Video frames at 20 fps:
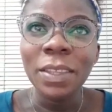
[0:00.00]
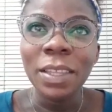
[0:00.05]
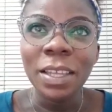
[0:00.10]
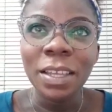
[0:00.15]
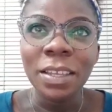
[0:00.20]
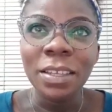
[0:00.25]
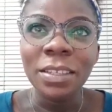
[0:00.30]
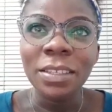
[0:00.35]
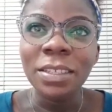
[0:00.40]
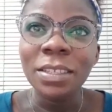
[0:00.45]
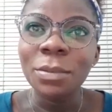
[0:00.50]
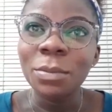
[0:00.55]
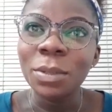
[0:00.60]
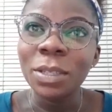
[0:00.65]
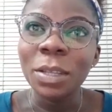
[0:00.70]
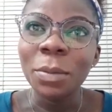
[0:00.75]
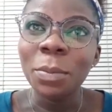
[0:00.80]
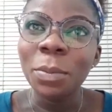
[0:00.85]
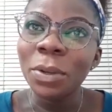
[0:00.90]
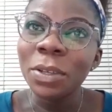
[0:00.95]
things with
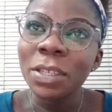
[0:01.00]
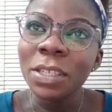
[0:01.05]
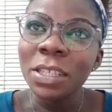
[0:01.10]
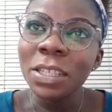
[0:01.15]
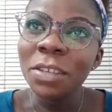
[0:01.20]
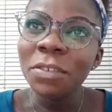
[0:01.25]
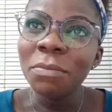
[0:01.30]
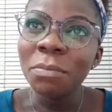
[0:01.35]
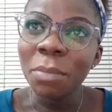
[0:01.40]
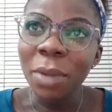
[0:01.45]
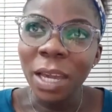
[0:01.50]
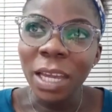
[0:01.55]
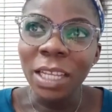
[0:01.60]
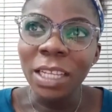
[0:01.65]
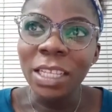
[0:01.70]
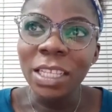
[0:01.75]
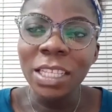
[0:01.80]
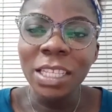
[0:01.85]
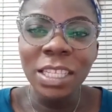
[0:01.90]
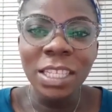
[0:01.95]
a positive
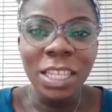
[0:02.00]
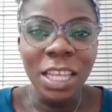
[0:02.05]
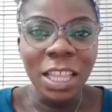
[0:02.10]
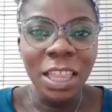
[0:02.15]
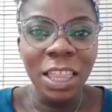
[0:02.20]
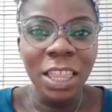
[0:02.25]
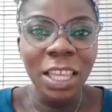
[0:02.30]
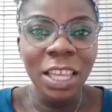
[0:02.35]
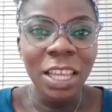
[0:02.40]
mindset.